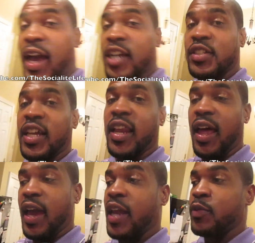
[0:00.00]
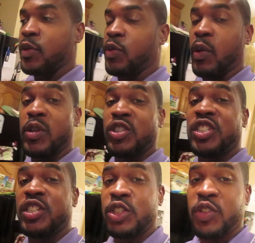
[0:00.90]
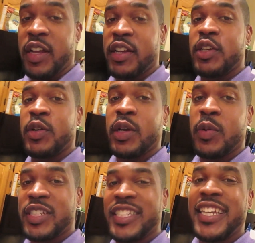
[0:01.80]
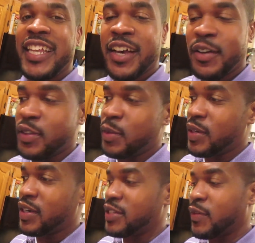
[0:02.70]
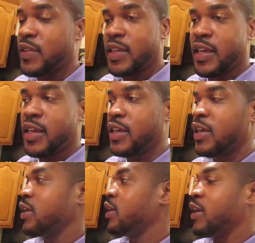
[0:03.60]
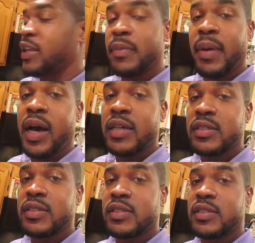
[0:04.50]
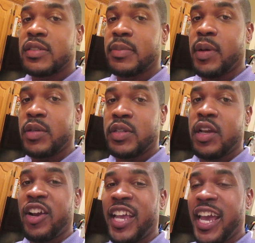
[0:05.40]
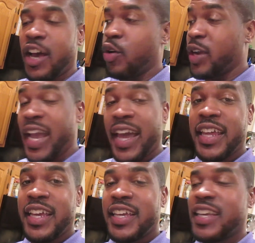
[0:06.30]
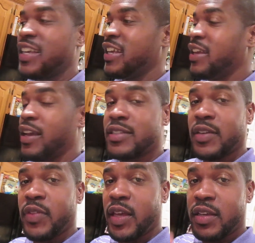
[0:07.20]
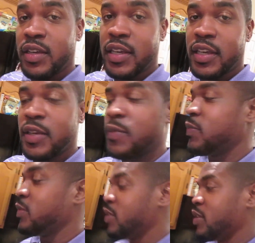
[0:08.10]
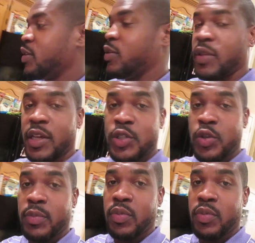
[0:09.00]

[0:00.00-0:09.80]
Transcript: actually in line with what we're still trying to do here, which is eat healthy because everything mm-hmm. in the box is supposedly orga- organic except for that cookie or that short